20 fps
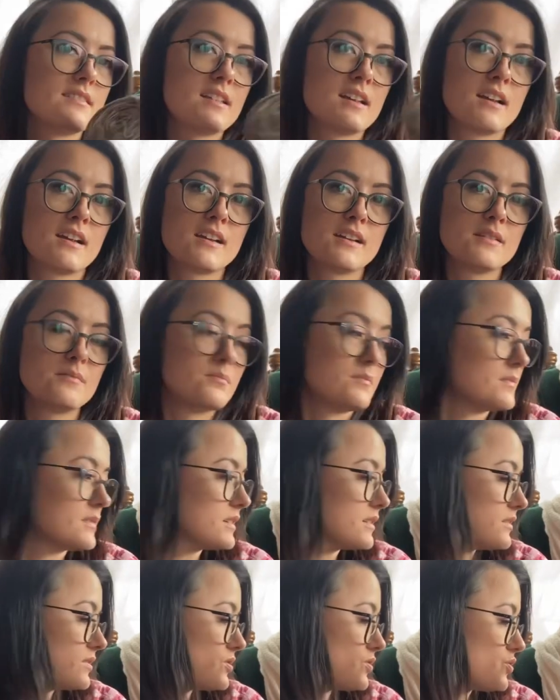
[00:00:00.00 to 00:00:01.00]
I'm
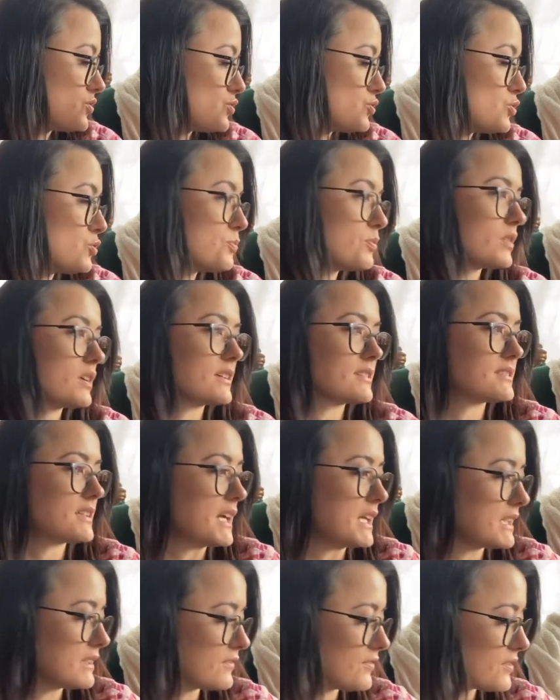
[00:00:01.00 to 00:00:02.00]
super
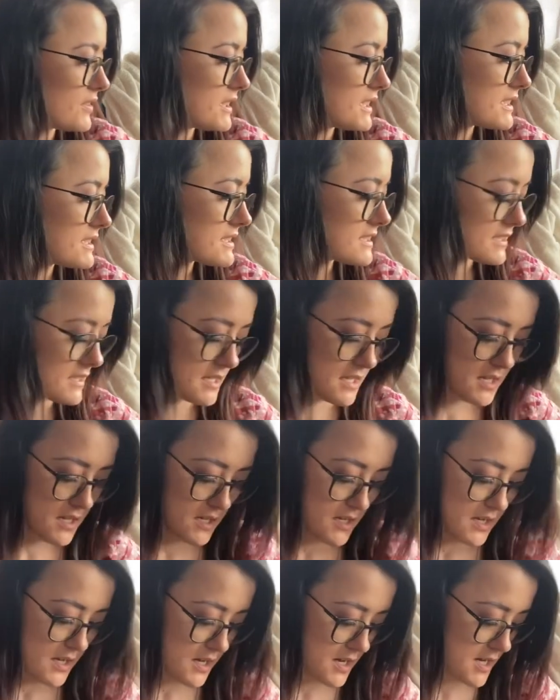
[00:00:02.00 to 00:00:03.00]
excited for these.
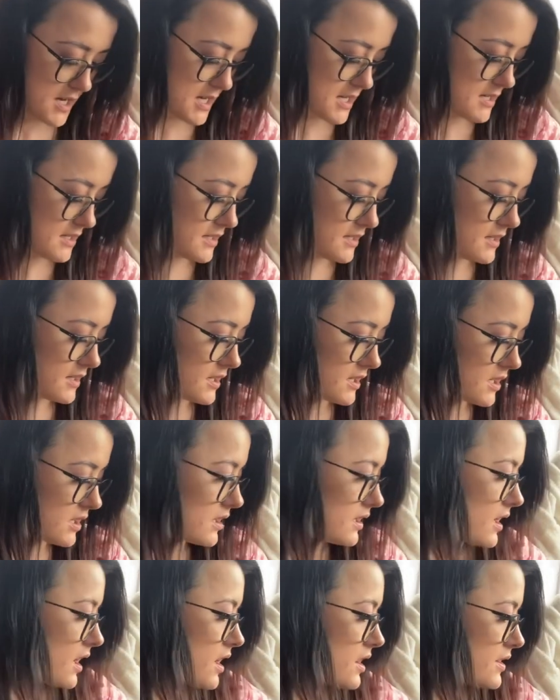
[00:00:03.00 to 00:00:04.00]
In the
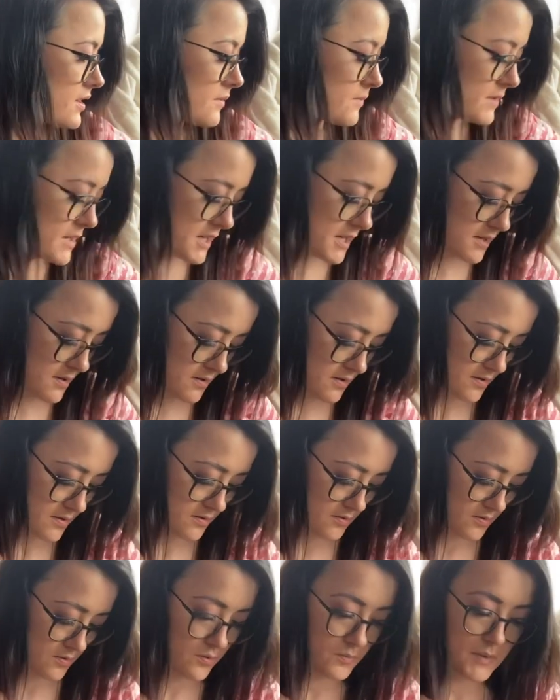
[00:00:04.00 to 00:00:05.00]
colorway,
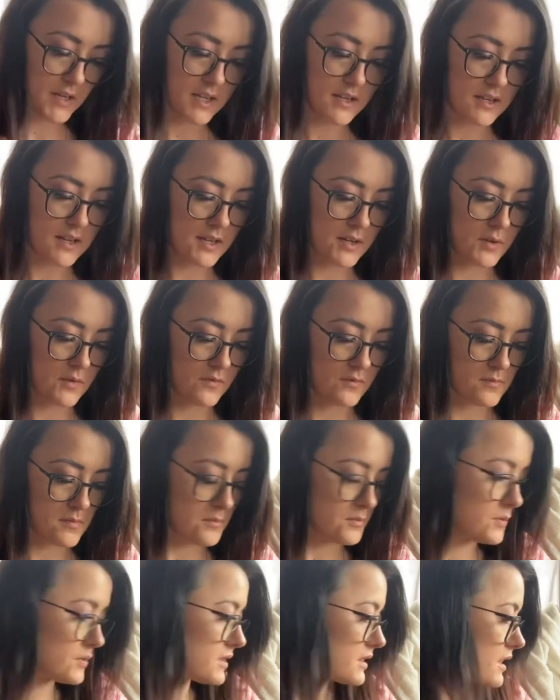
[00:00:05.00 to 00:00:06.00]
oh man, I don't
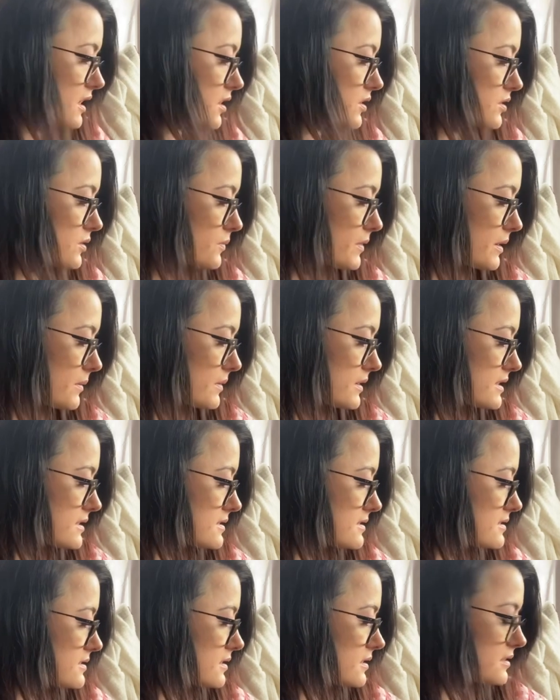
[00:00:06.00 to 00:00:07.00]
remember what the colorway was.
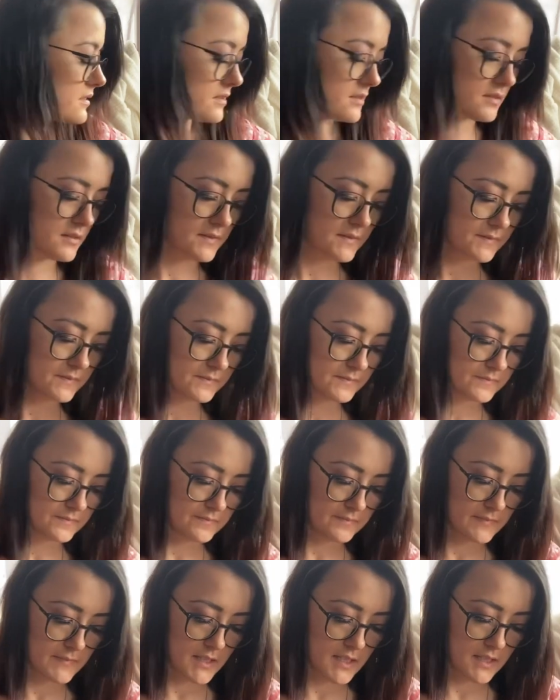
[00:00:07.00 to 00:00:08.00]

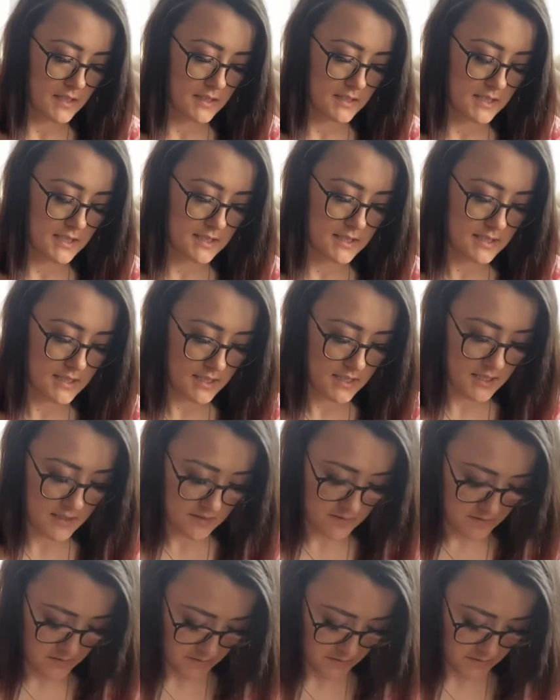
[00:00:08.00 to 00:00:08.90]
Let's see.